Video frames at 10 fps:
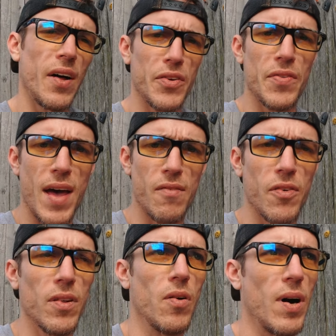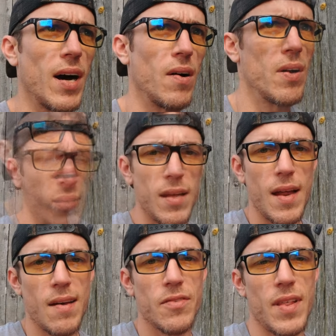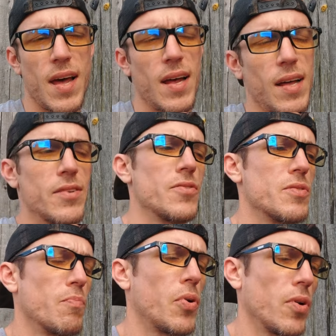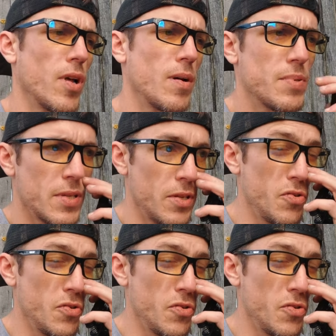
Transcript: I'll do that for a little while. And then after that, I do some pull-ups,